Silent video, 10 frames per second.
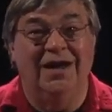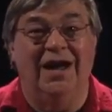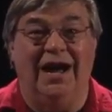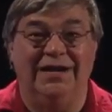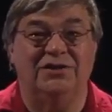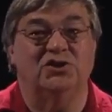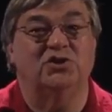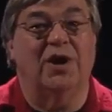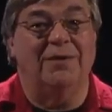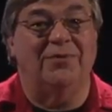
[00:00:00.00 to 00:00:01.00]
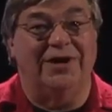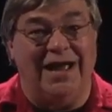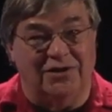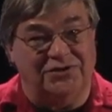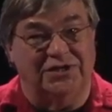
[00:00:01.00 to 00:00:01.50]
I didn't try
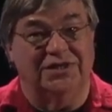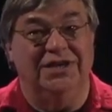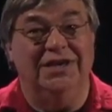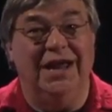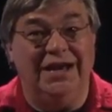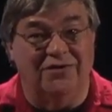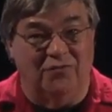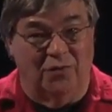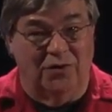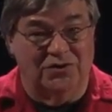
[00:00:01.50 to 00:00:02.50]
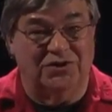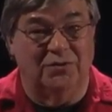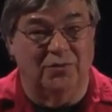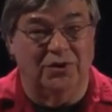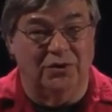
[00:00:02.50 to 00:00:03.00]
pronouncing the native words
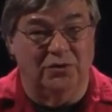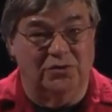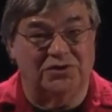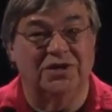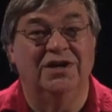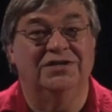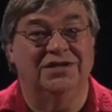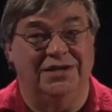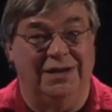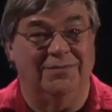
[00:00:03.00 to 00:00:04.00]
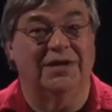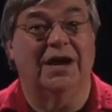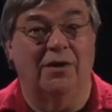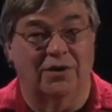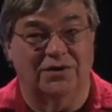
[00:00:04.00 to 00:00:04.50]
that were used to name the
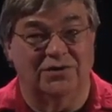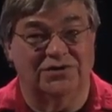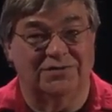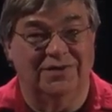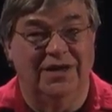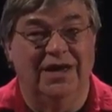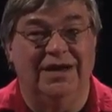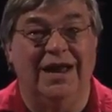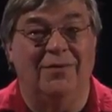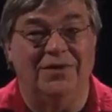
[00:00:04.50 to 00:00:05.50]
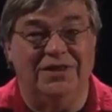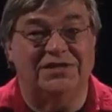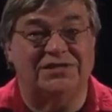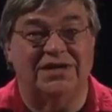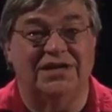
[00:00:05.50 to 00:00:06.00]
characters. Now, in
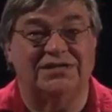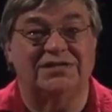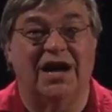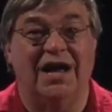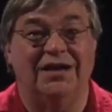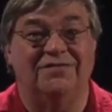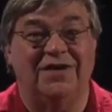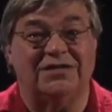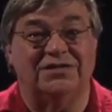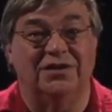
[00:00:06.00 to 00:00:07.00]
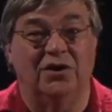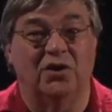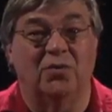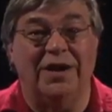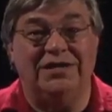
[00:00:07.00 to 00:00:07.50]
this sense, I invested a
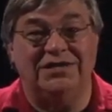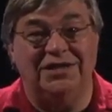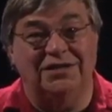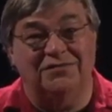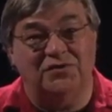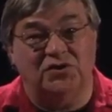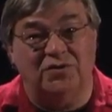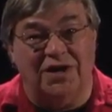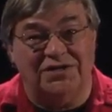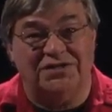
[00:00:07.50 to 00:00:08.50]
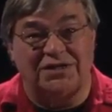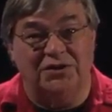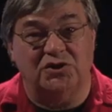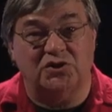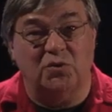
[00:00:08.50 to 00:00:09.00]
great deal of trust in
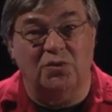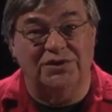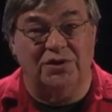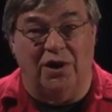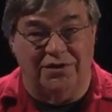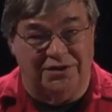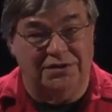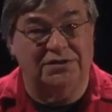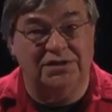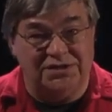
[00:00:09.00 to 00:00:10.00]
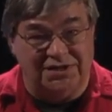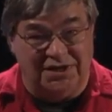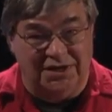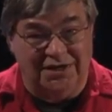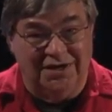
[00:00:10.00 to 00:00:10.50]
the story's authenticity.